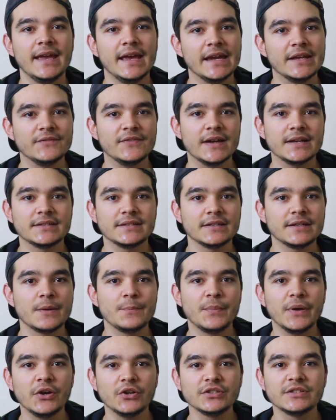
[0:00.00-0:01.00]
In fact,
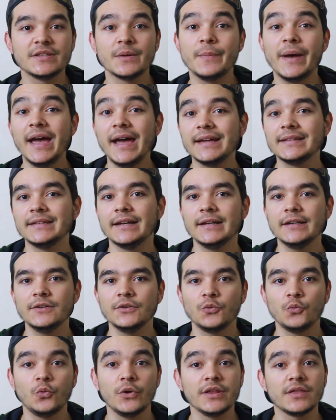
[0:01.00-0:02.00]
compare
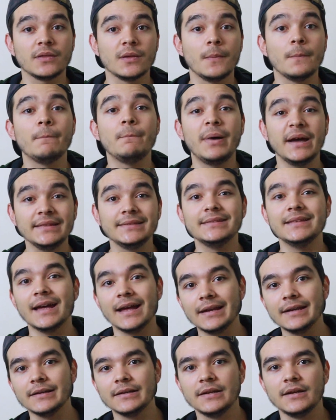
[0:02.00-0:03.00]
tabadal with
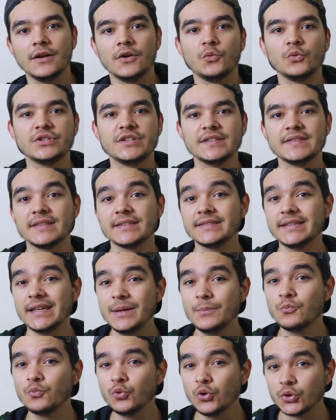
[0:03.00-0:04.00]
baddal, which is the
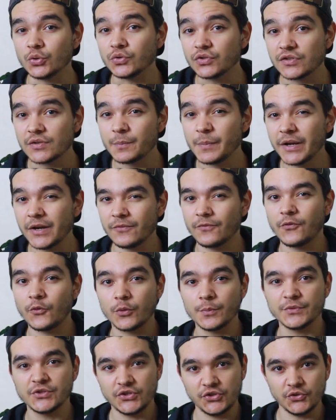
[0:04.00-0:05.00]
same root but in
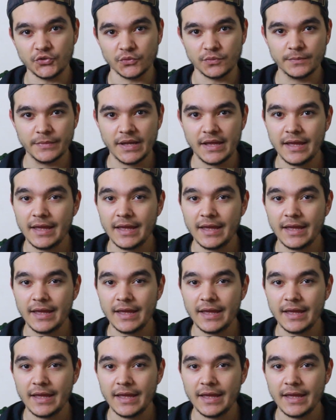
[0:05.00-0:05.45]
Form 2.